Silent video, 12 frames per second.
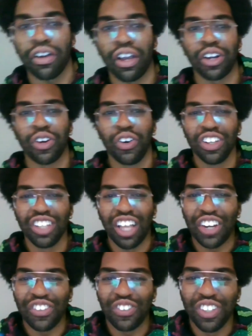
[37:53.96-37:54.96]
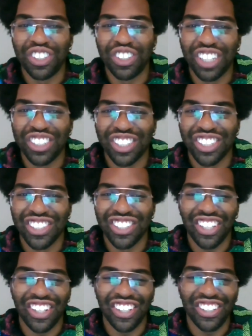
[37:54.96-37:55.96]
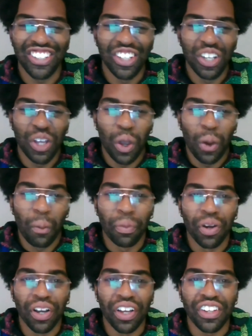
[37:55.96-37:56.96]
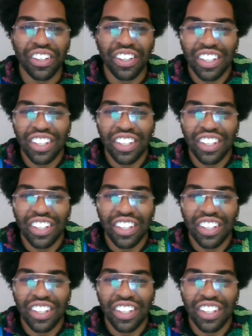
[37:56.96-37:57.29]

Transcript: echo a lot of what Jessica said, but